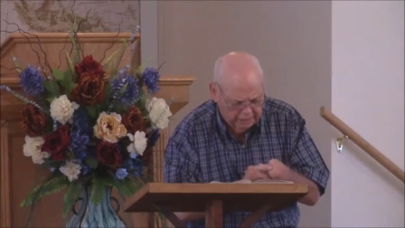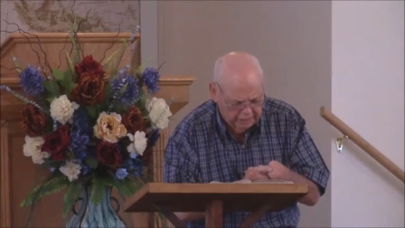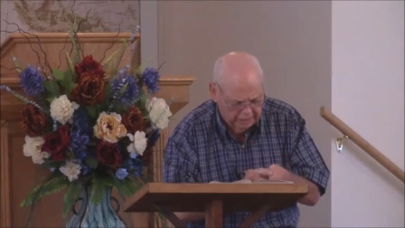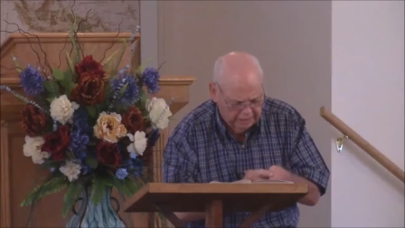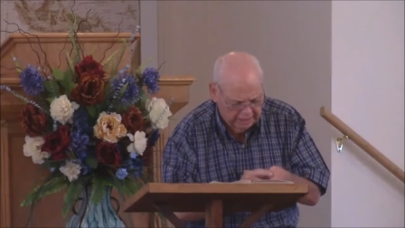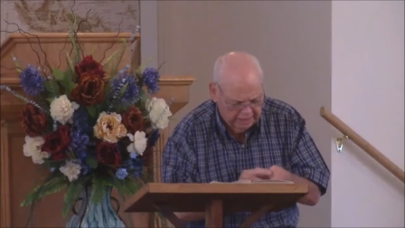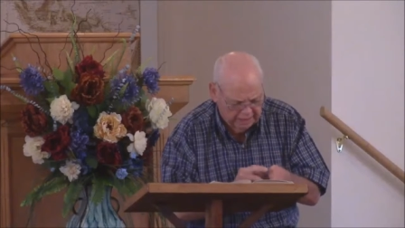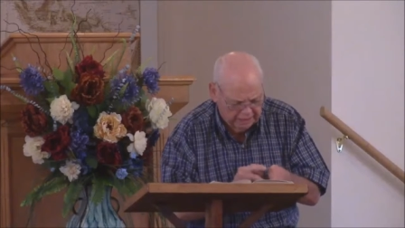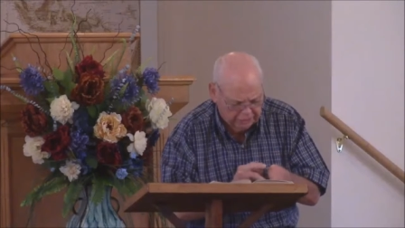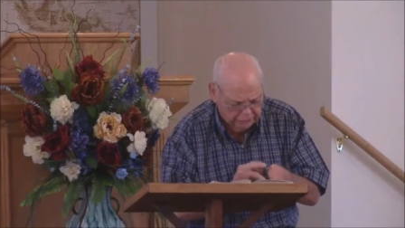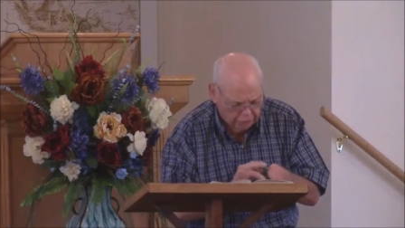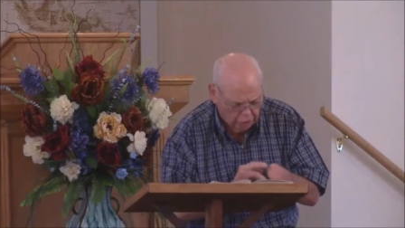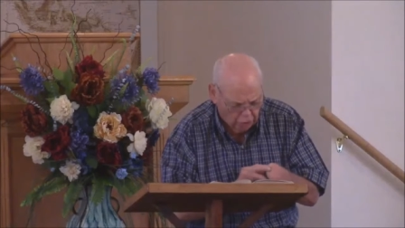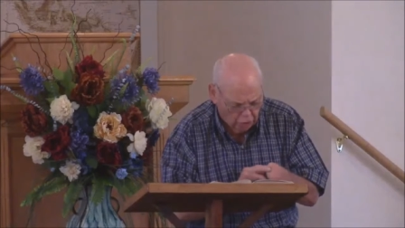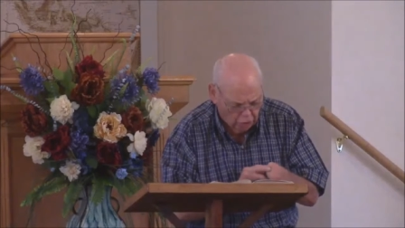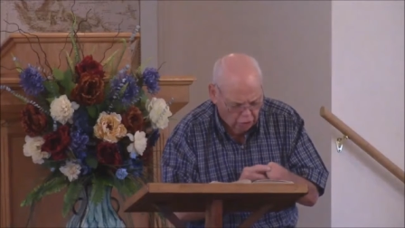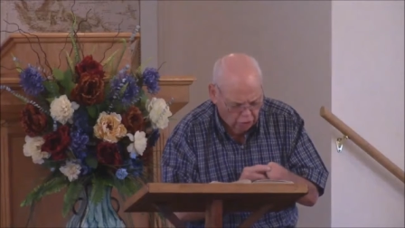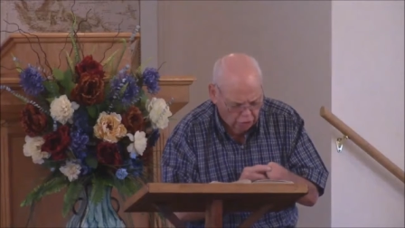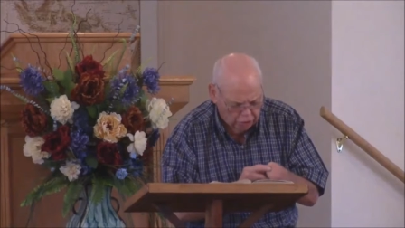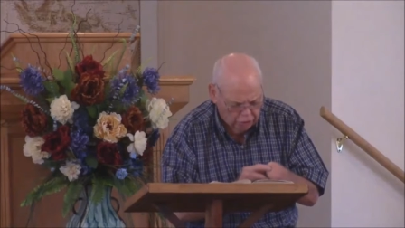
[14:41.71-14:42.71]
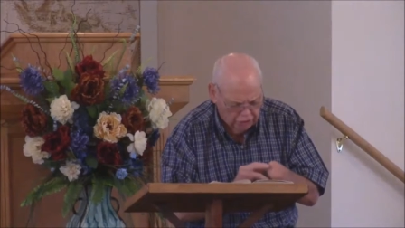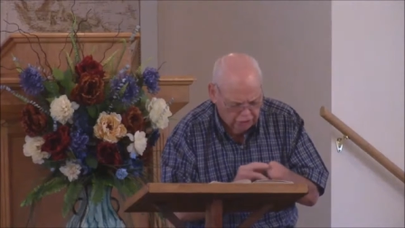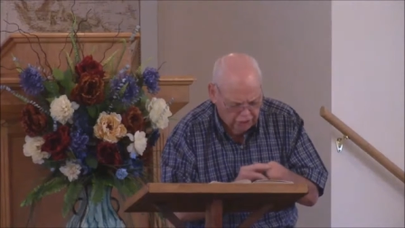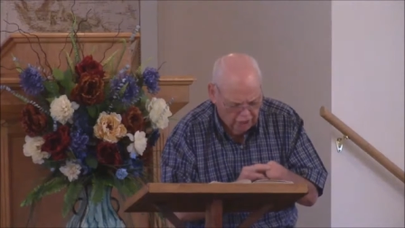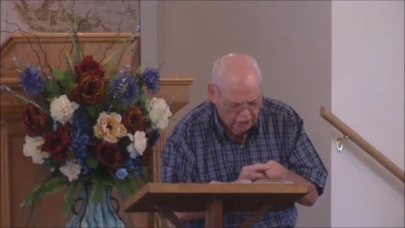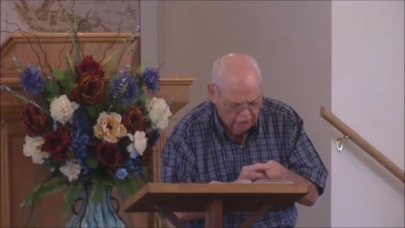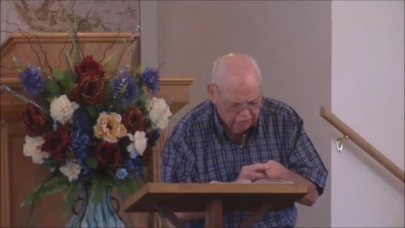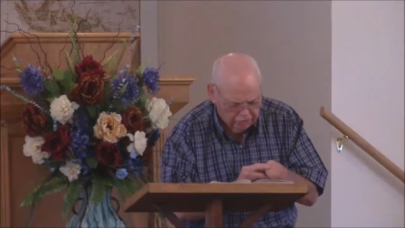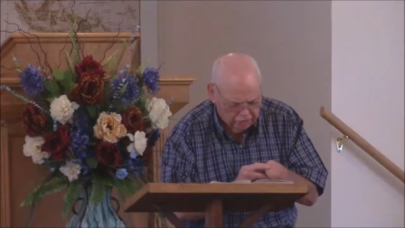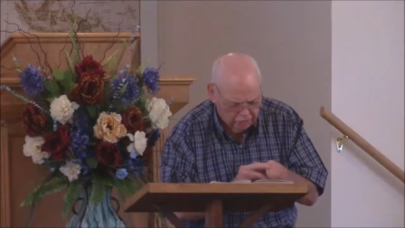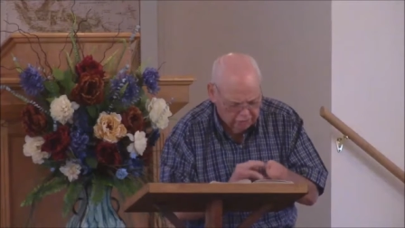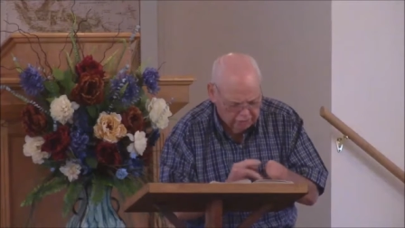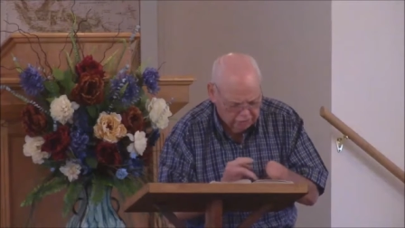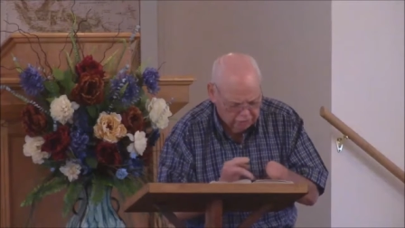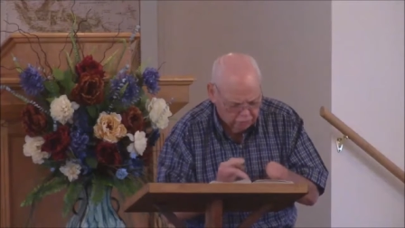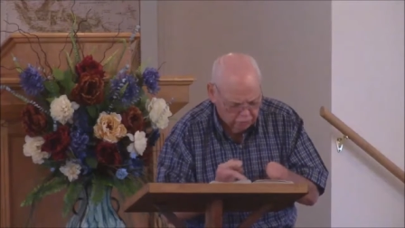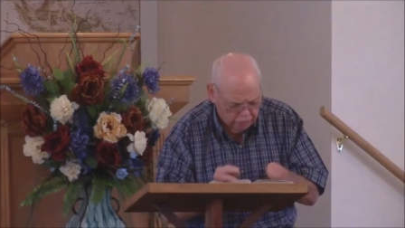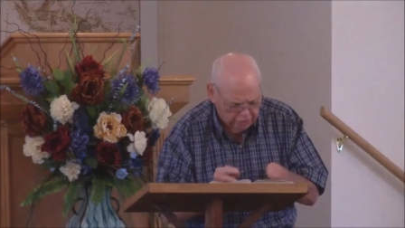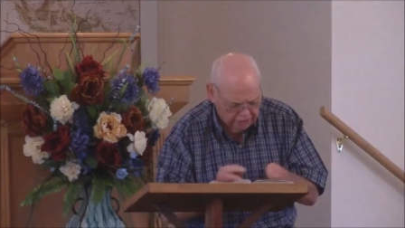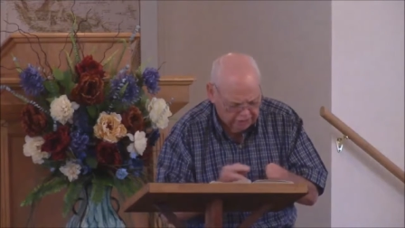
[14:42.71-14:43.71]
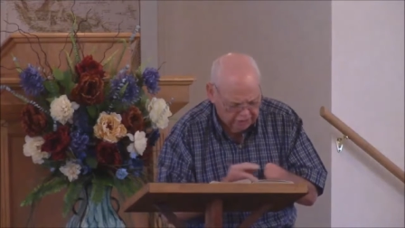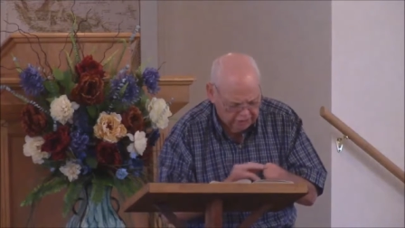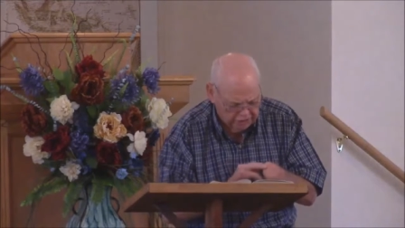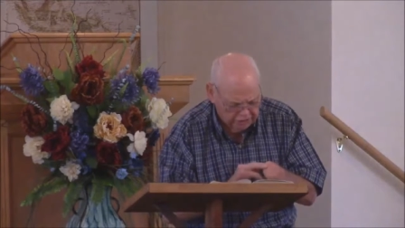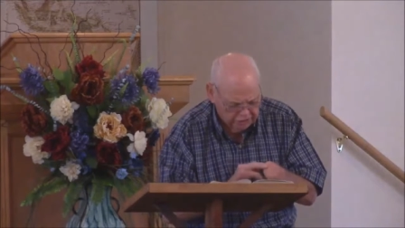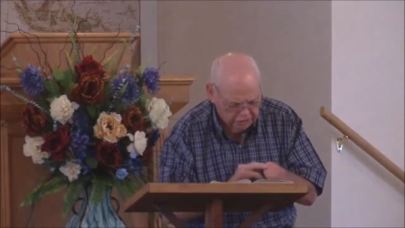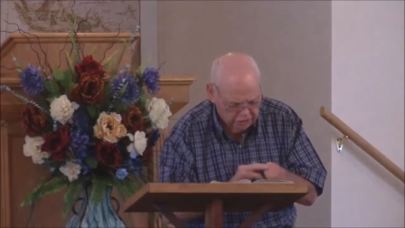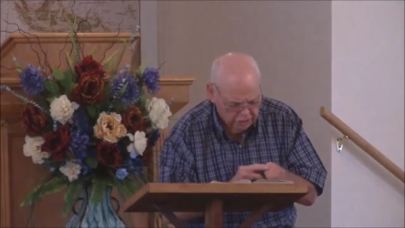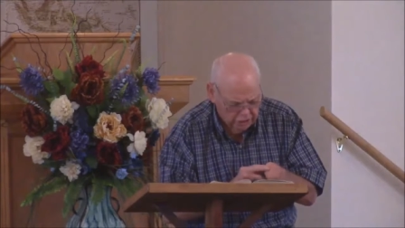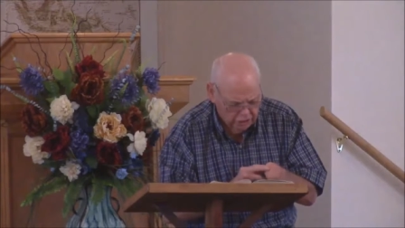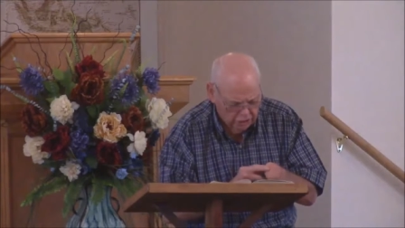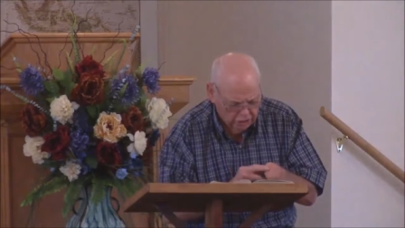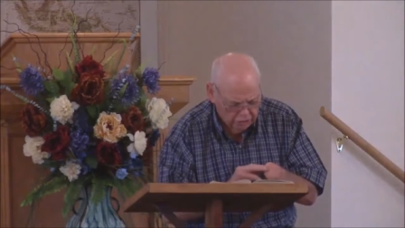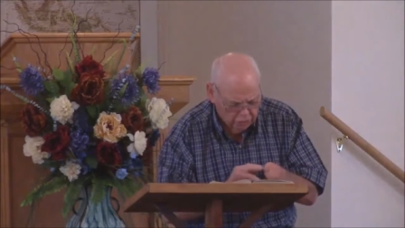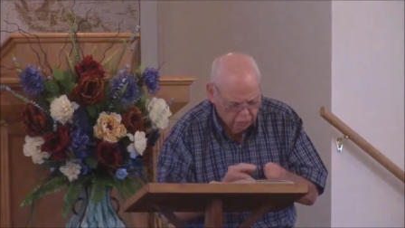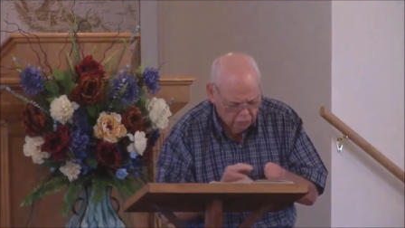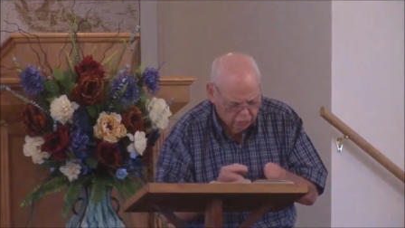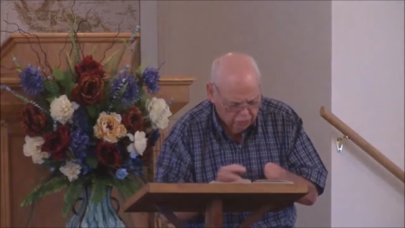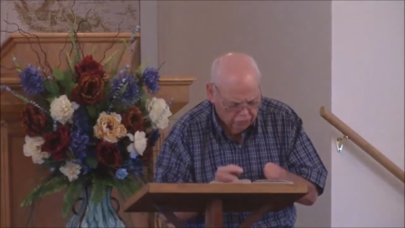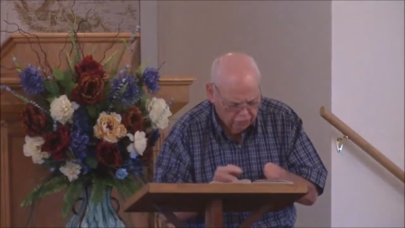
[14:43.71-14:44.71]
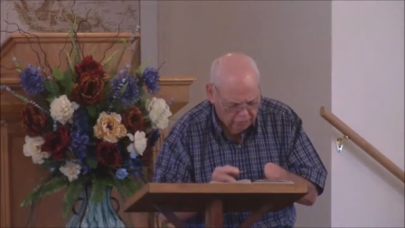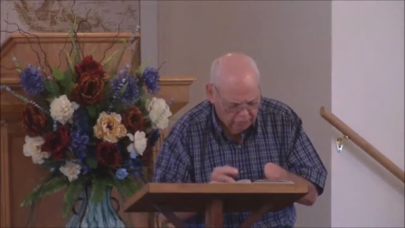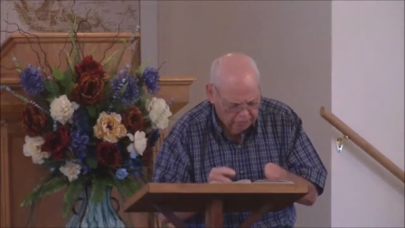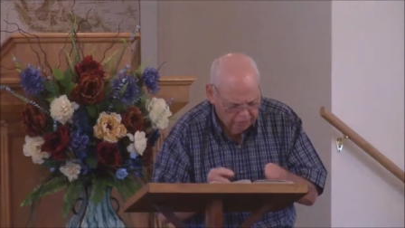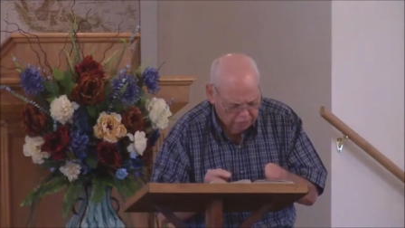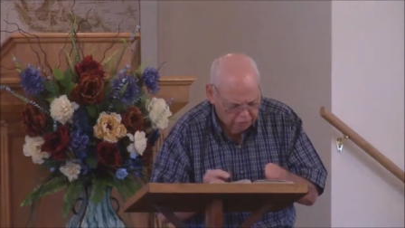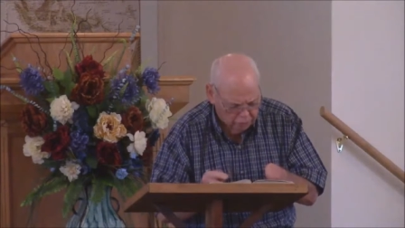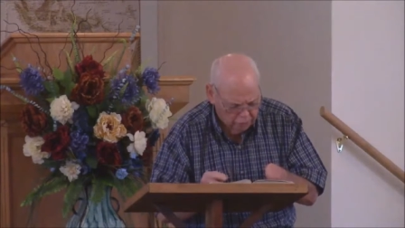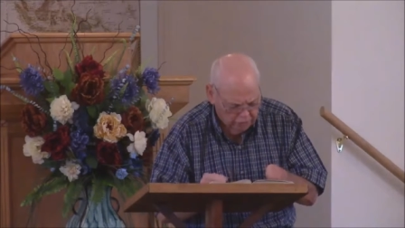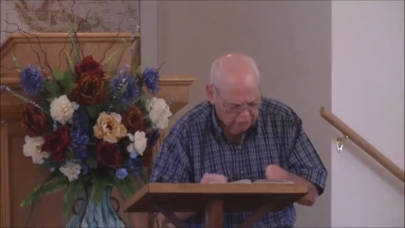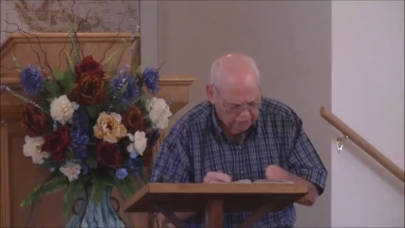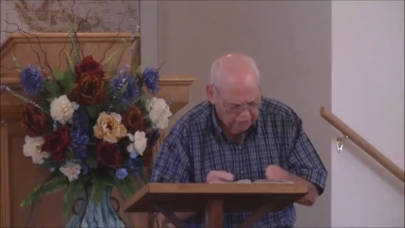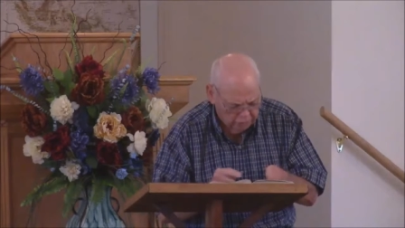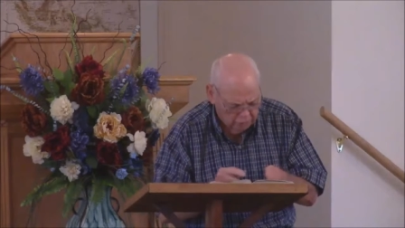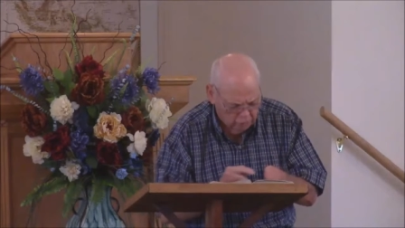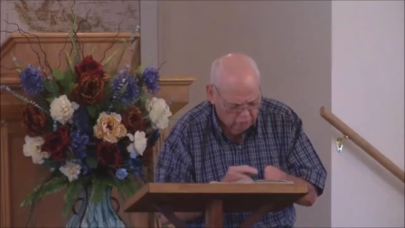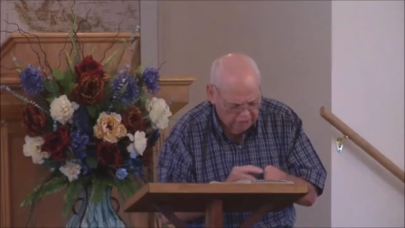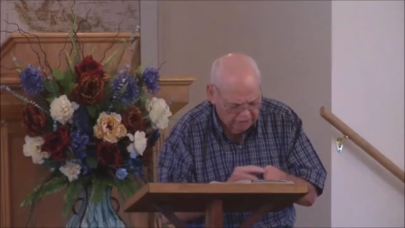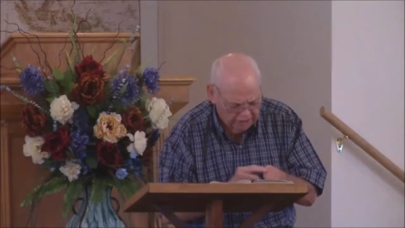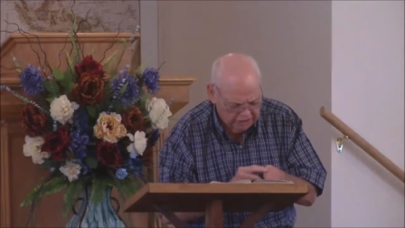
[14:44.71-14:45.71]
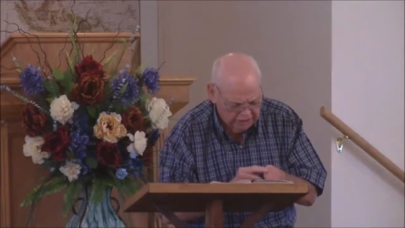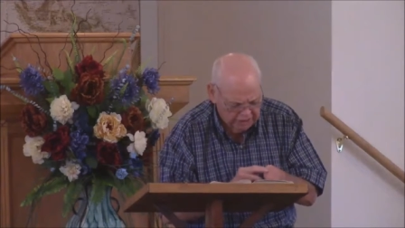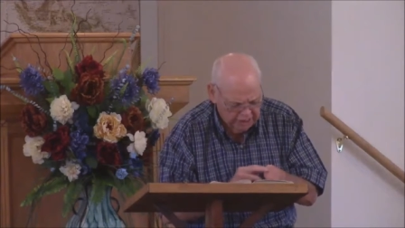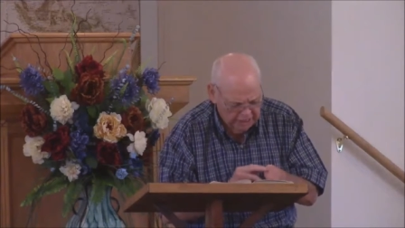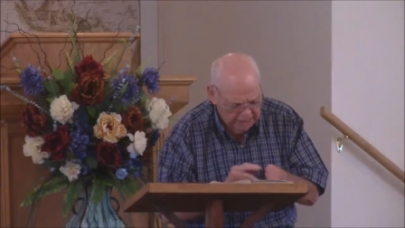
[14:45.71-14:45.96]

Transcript: and he turn not from his wickedness, nor from his wicked ways,